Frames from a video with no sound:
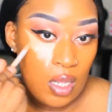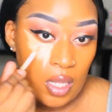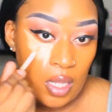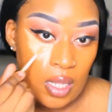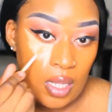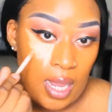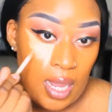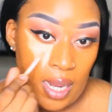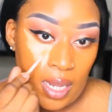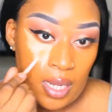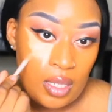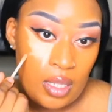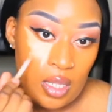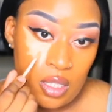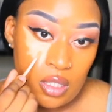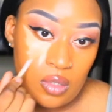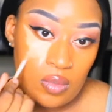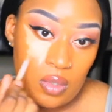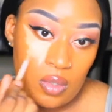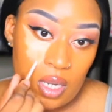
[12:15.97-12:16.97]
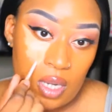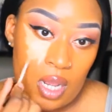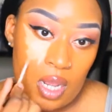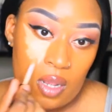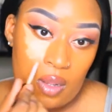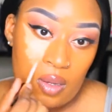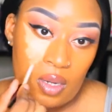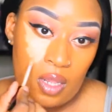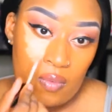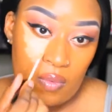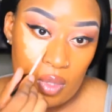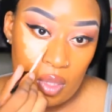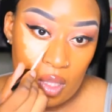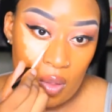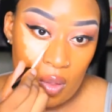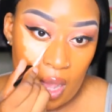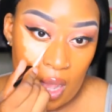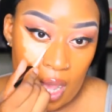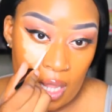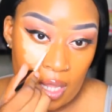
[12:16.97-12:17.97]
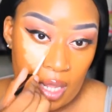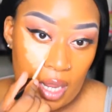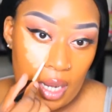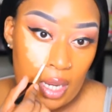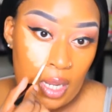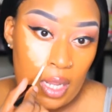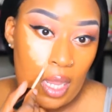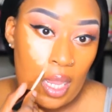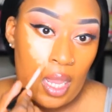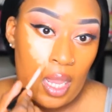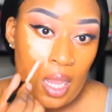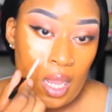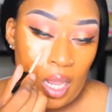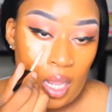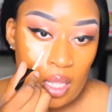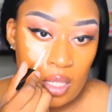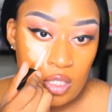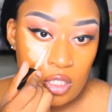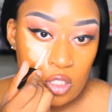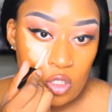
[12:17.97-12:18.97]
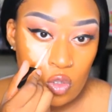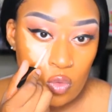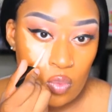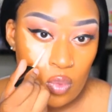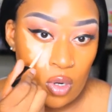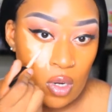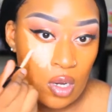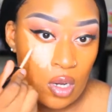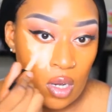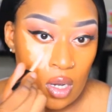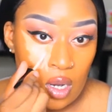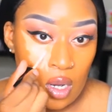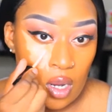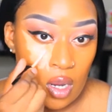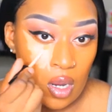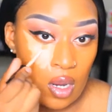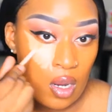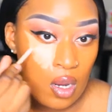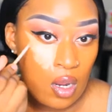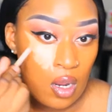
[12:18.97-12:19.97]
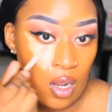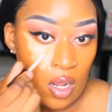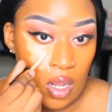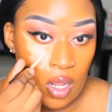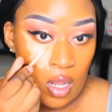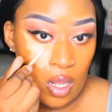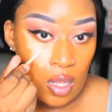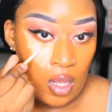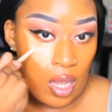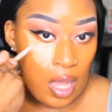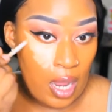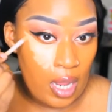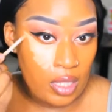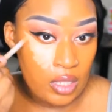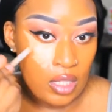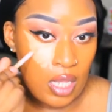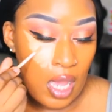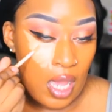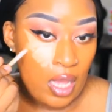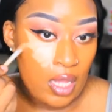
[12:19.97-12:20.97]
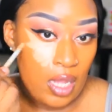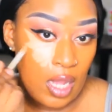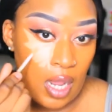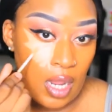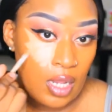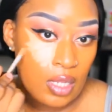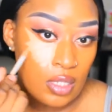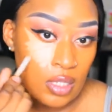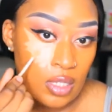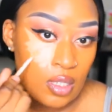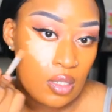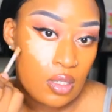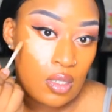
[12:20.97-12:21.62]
lighten this one out. Even though I like a super light highlight,